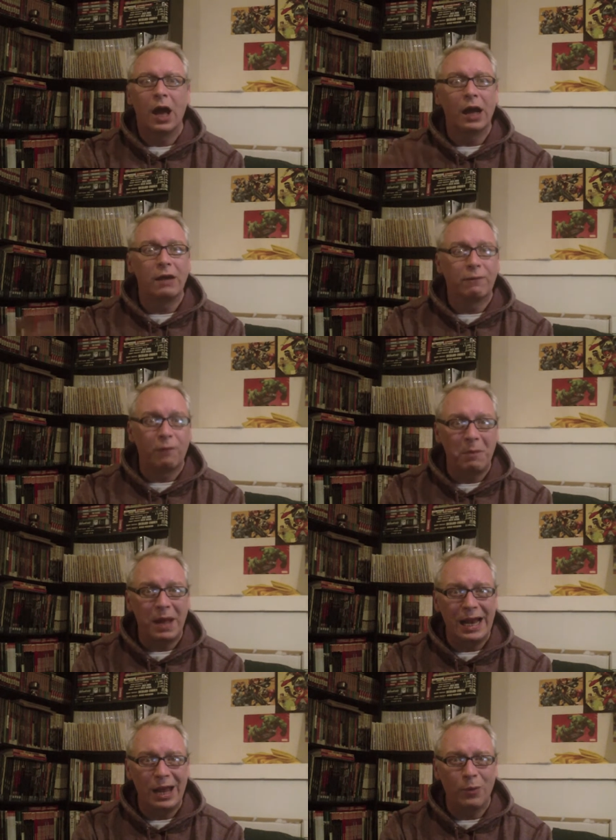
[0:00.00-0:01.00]

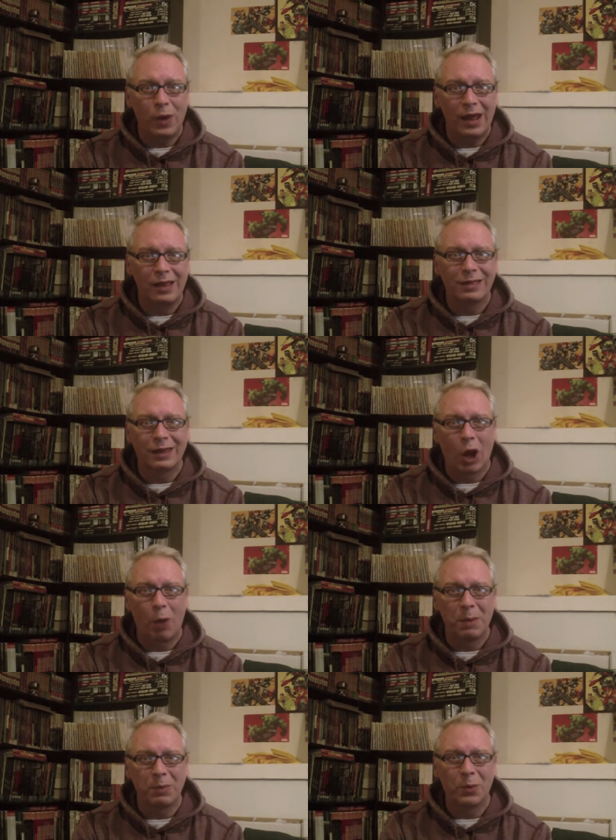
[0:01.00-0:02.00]
unfamiliar with the
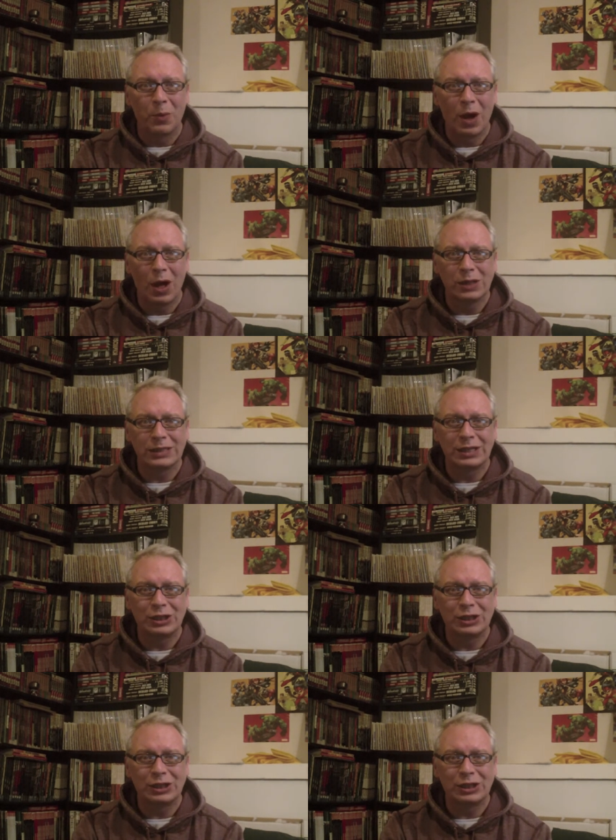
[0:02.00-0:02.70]
comic book world.